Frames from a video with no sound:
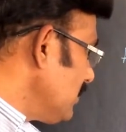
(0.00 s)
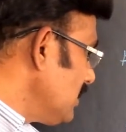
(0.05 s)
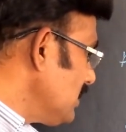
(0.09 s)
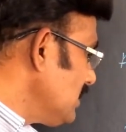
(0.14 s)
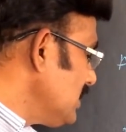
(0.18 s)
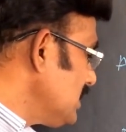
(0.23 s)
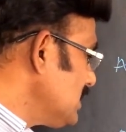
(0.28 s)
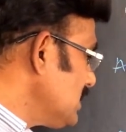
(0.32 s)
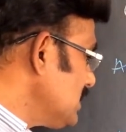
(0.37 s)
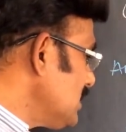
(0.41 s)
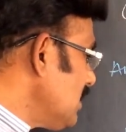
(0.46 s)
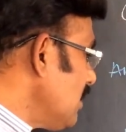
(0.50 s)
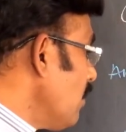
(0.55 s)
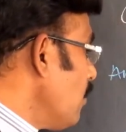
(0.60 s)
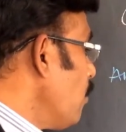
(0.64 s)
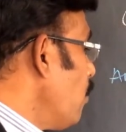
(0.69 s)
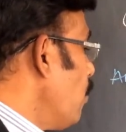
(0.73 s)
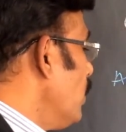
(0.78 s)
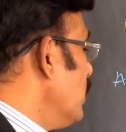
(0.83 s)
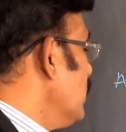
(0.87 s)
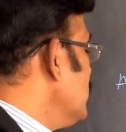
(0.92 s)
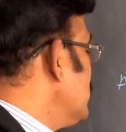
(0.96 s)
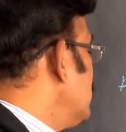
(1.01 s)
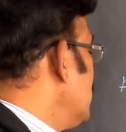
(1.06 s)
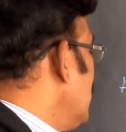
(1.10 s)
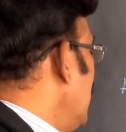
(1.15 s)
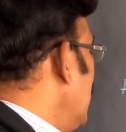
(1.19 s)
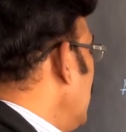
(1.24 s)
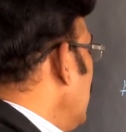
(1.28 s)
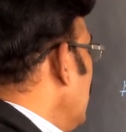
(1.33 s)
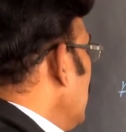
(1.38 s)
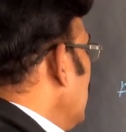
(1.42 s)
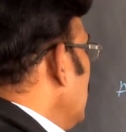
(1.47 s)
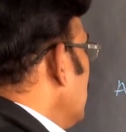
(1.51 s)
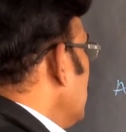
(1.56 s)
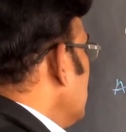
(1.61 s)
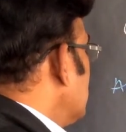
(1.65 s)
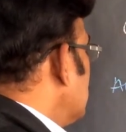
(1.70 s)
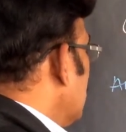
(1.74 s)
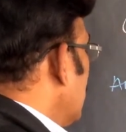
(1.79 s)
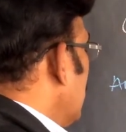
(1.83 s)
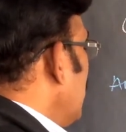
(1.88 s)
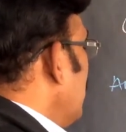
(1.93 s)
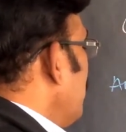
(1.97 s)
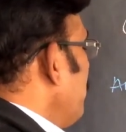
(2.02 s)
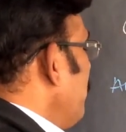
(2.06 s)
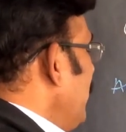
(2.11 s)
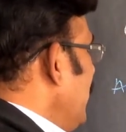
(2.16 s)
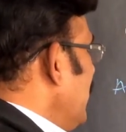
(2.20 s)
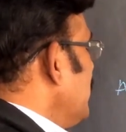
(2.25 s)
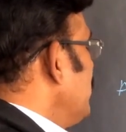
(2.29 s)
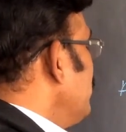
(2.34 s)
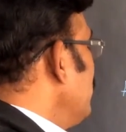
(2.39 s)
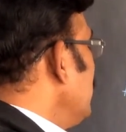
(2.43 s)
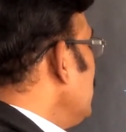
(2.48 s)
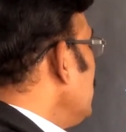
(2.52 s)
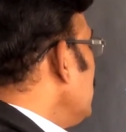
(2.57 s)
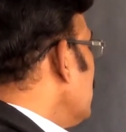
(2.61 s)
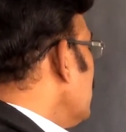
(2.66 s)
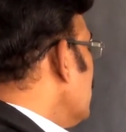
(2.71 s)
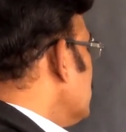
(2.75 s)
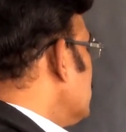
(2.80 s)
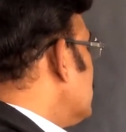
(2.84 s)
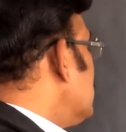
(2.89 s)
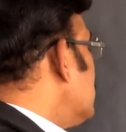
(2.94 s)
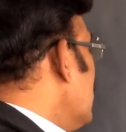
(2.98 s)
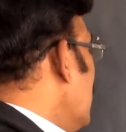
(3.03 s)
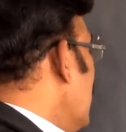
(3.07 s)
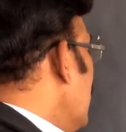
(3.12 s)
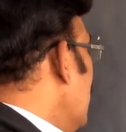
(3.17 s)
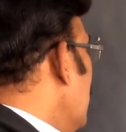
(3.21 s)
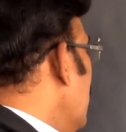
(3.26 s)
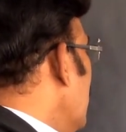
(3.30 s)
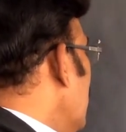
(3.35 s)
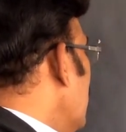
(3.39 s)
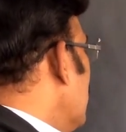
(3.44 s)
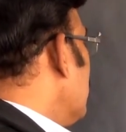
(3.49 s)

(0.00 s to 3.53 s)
This is the one cell, is a plate cell,